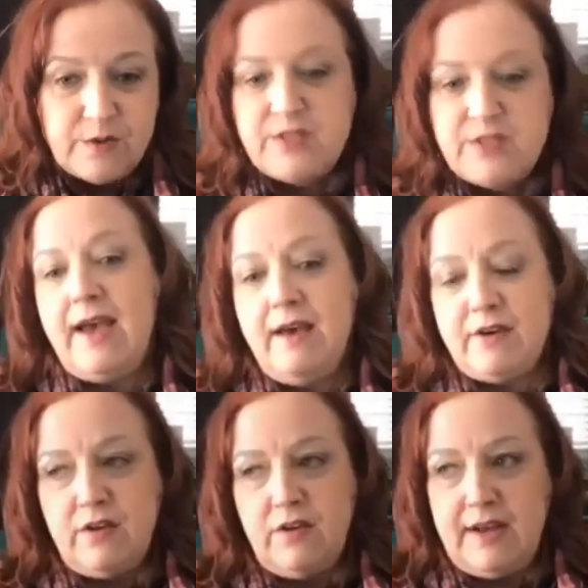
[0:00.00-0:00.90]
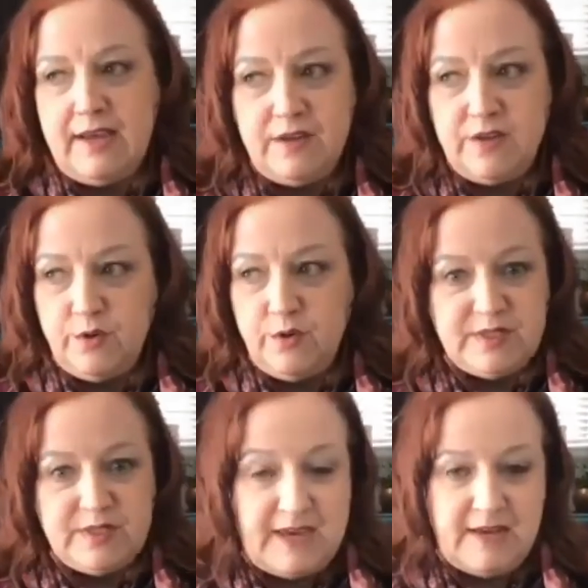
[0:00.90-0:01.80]
So I have a client who
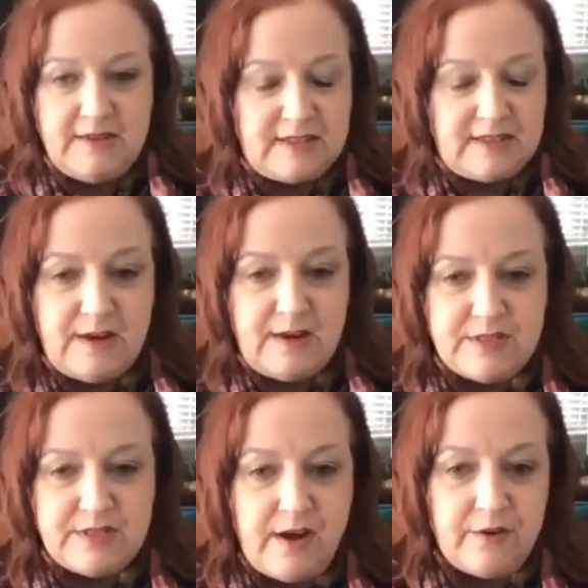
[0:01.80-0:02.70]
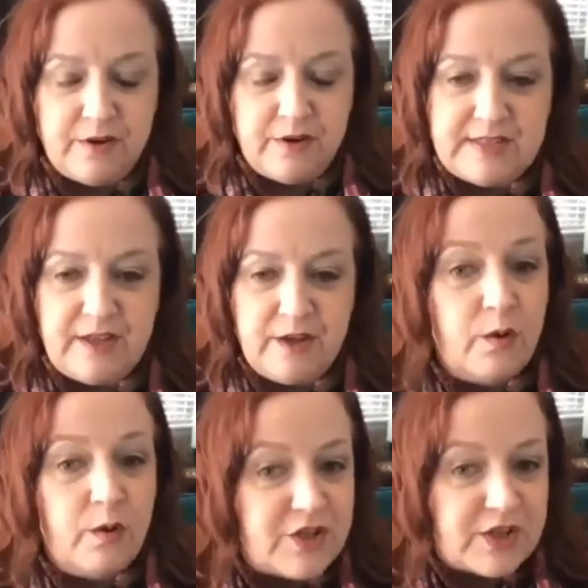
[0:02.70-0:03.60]
was making $6,000 a
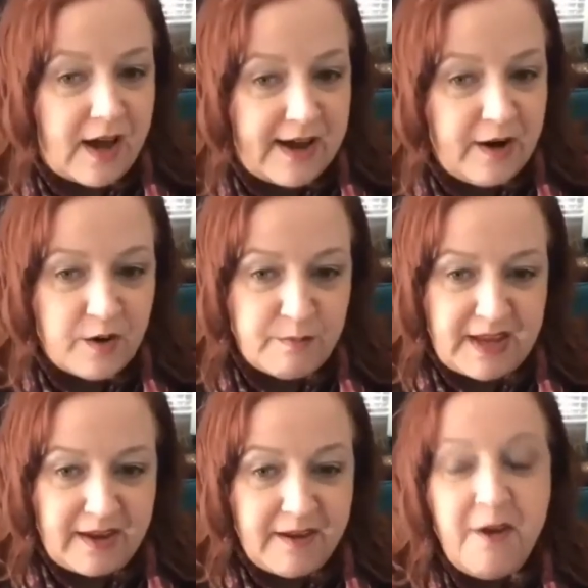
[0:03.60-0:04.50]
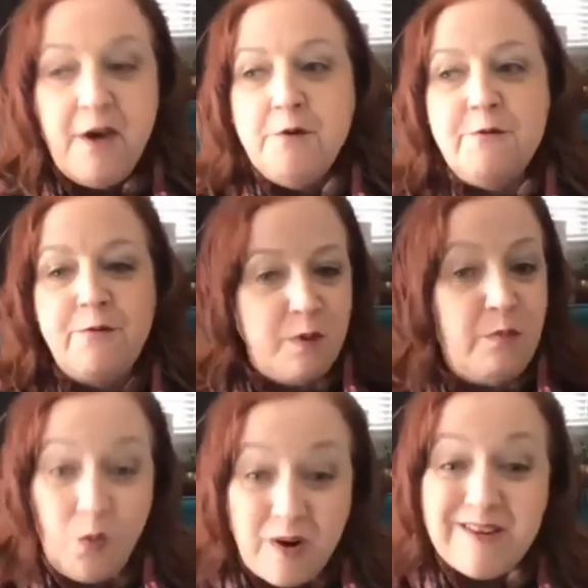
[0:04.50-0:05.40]
year when she hired me for
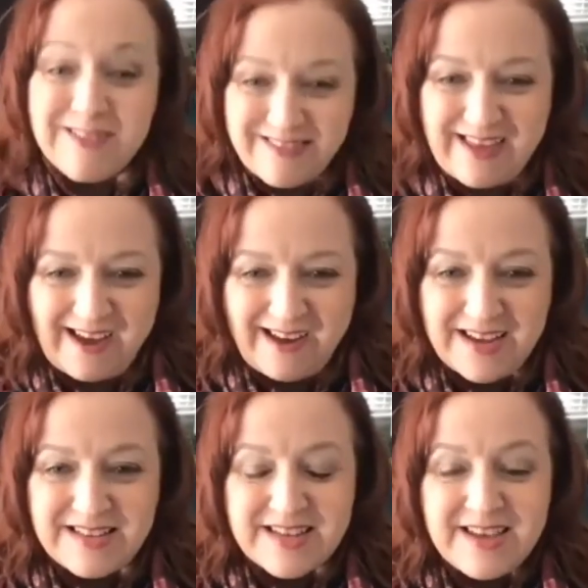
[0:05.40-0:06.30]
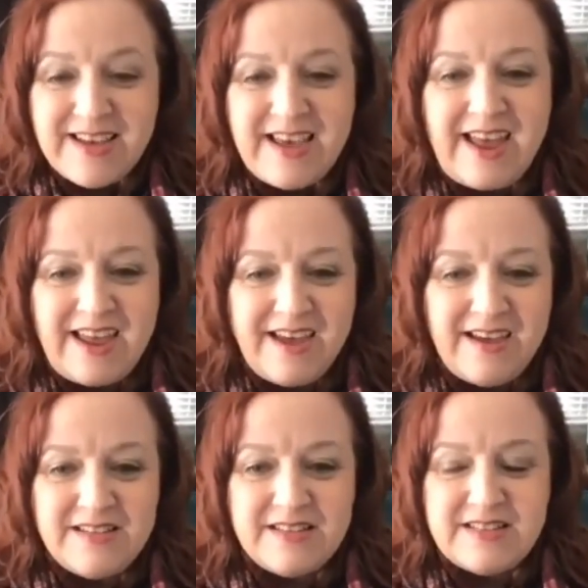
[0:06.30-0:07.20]
more than that.
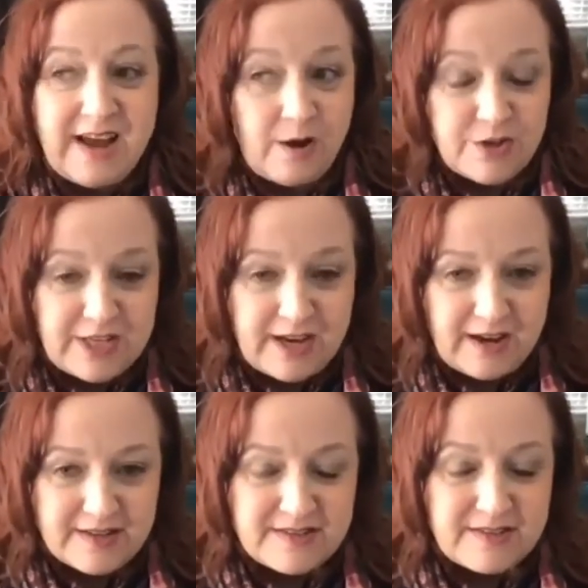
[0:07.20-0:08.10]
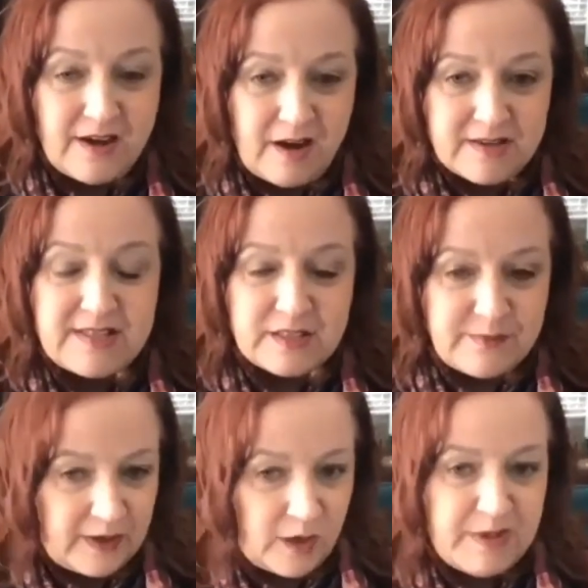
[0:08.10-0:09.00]
And now she has a
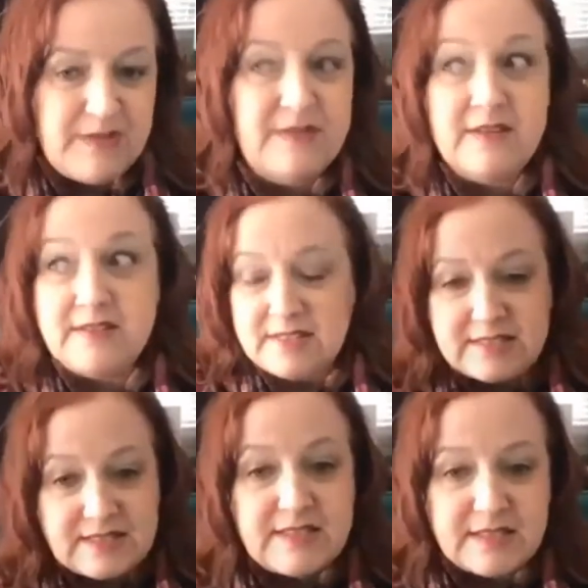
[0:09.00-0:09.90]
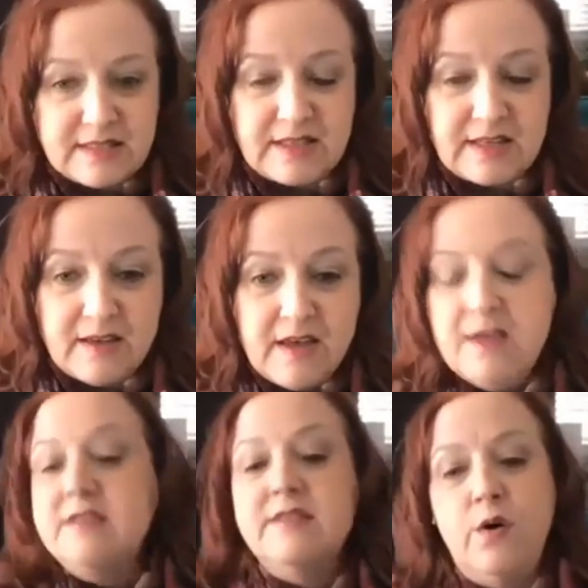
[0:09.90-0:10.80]
six-figure business consistently.
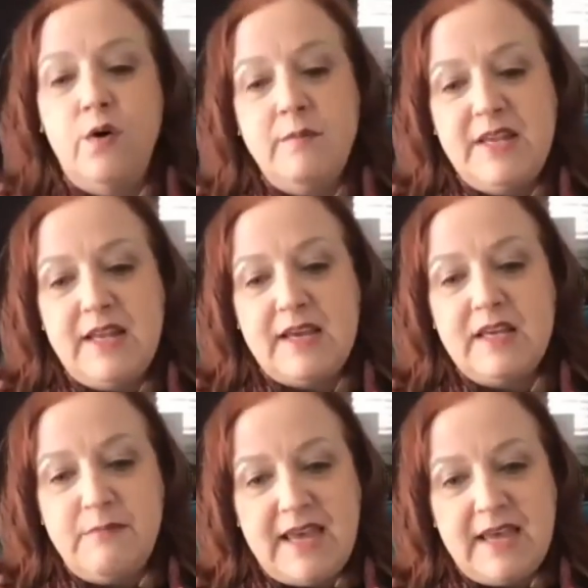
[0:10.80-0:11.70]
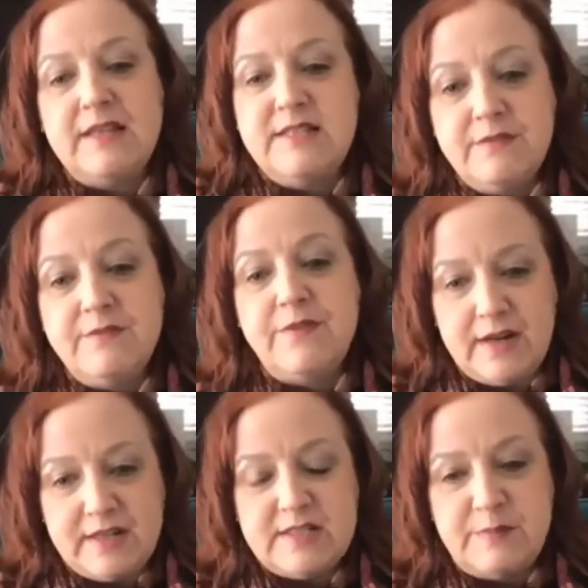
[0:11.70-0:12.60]
So, I mean, it can make a
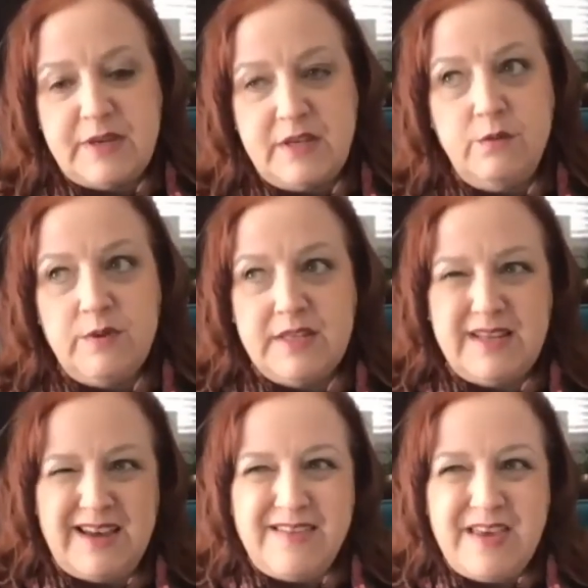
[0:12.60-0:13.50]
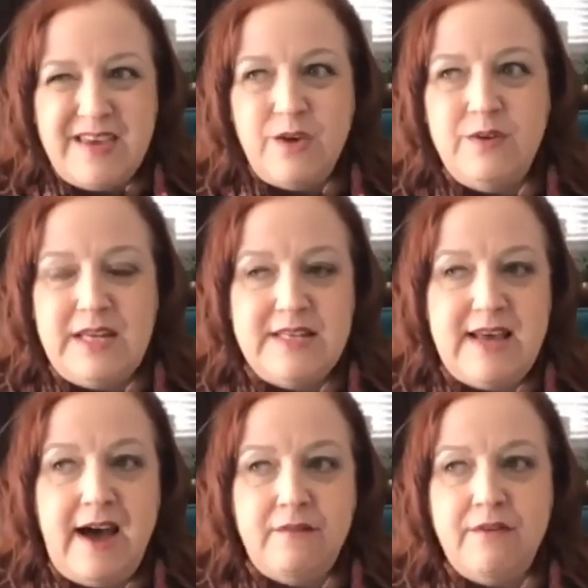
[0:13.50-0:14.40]
difference, but I think you need to
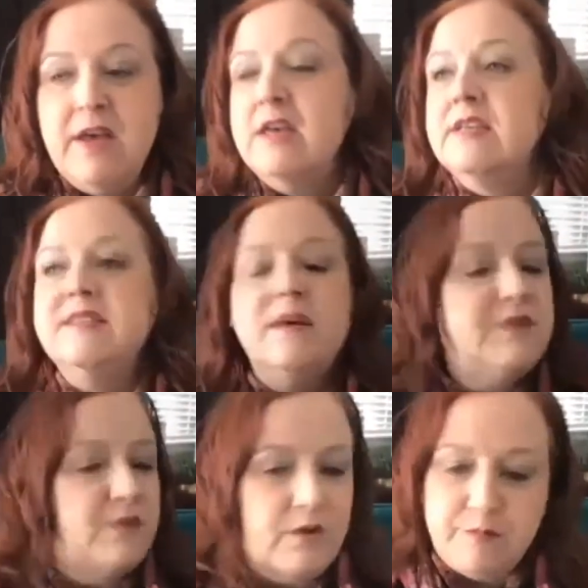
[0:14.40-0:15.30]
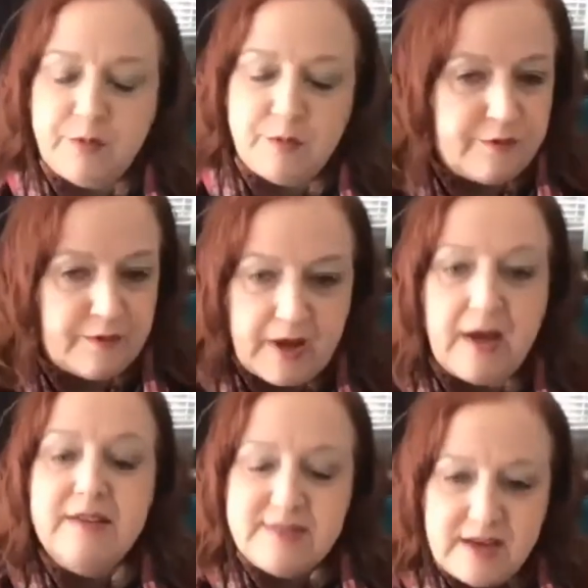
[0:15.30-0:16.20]
have some sort of proof of
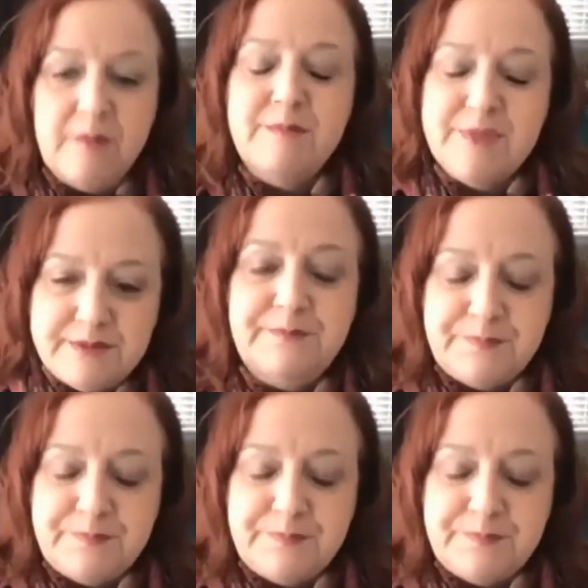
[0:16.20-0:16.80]
concept.